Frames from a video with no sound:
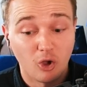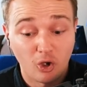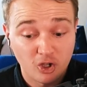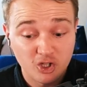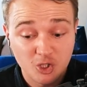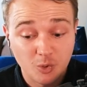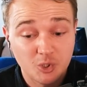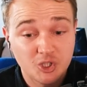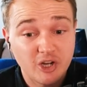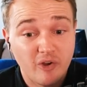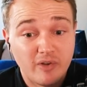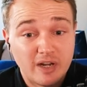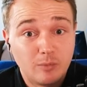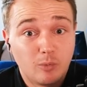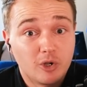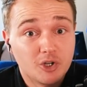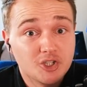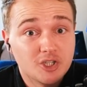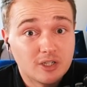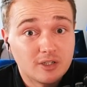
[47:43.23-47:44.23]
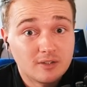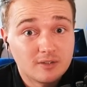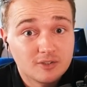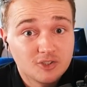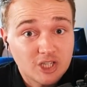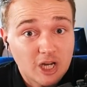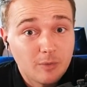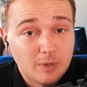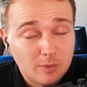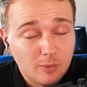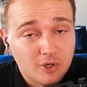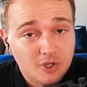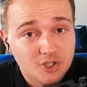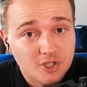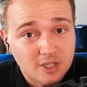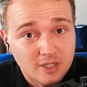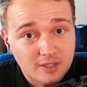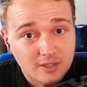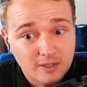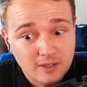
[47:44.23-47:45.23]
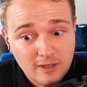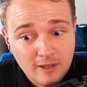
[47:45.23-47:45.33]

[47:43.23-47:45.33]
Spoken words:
because you were genuinely watching